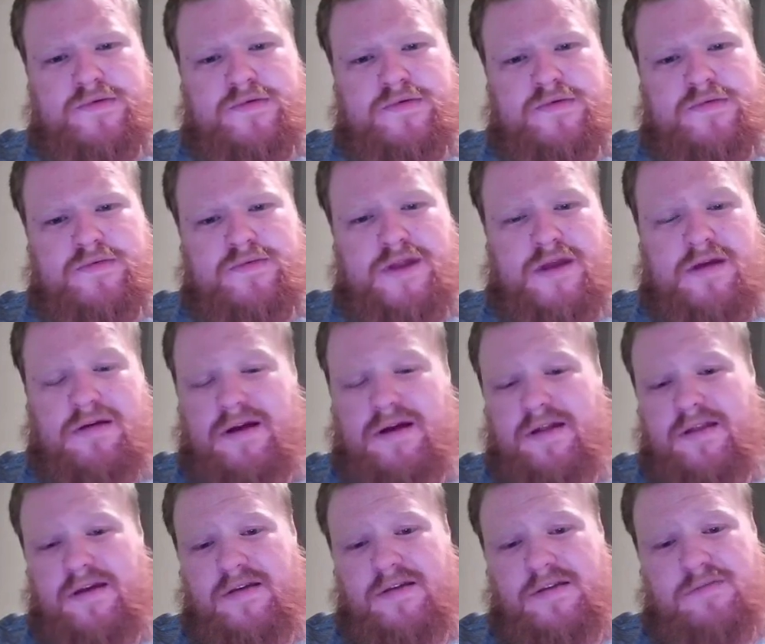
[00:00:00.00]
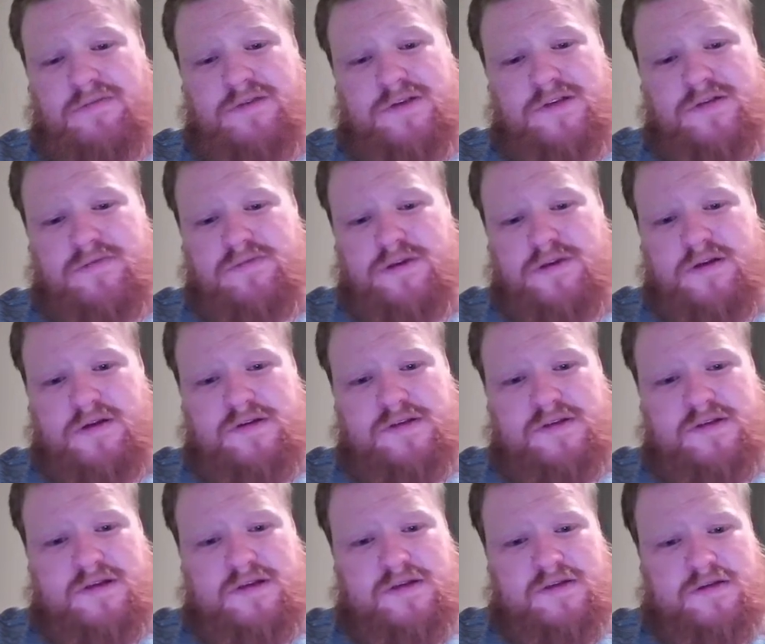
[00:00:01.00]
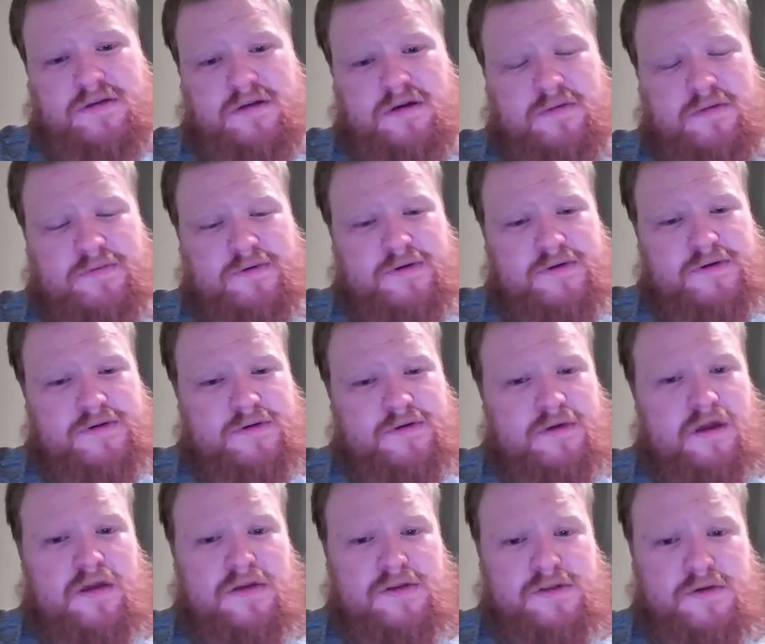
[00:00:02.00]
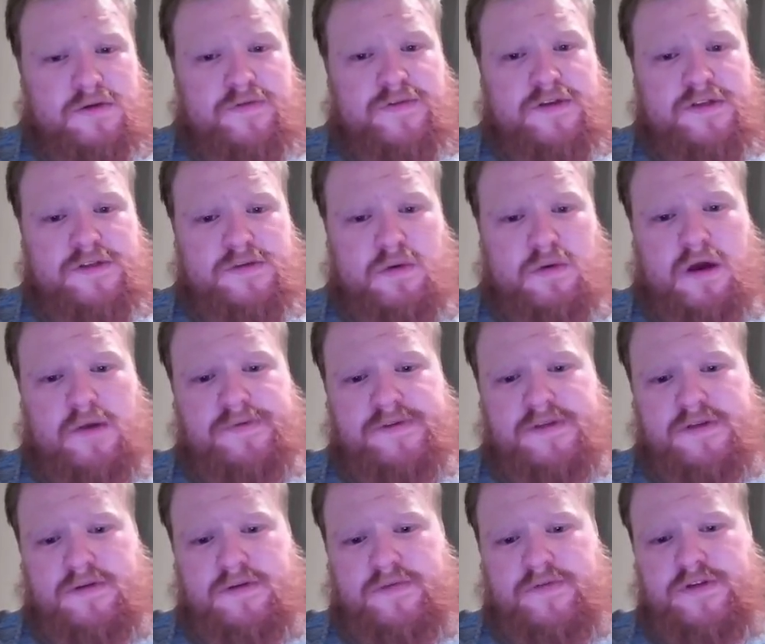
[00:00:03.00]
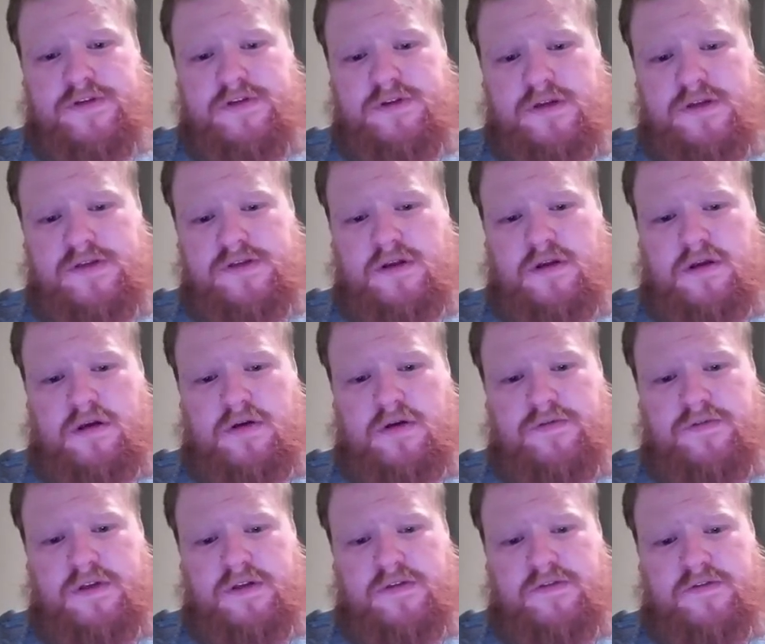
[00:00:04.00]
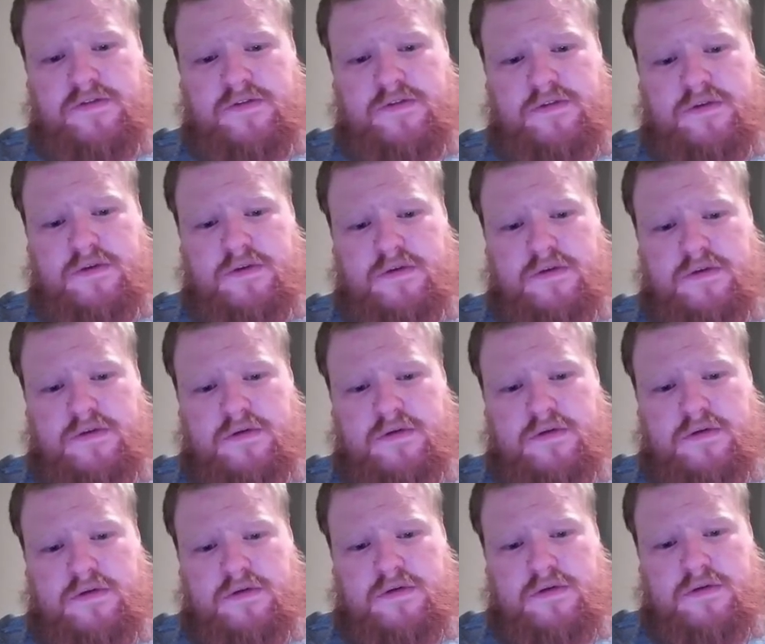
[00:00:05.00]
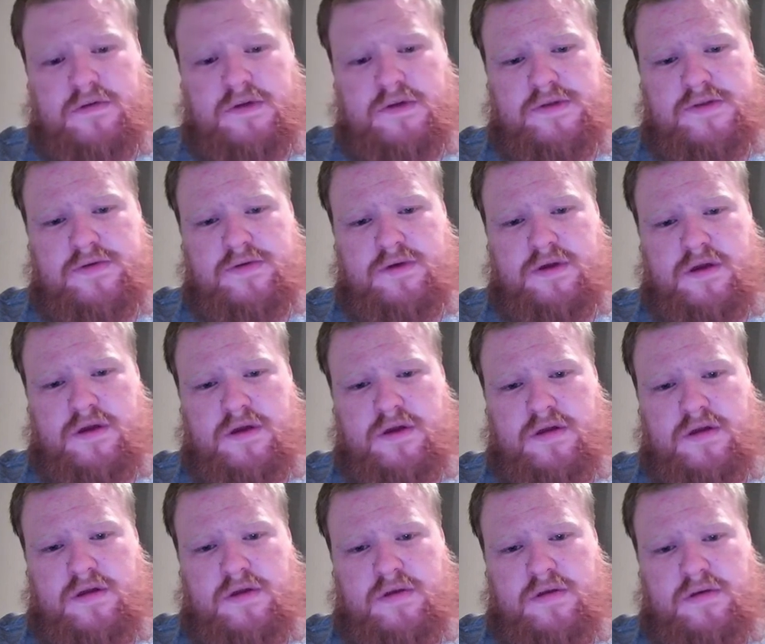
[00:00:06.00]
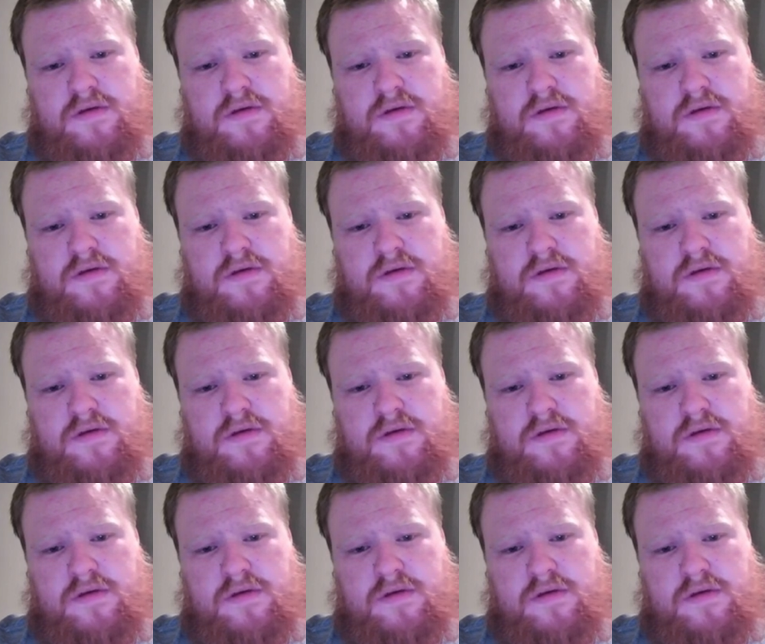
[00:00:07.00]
No, I like the bishop there. It's a nice little outpost. Okay, so if he swaps, if he trades that off, that's okay.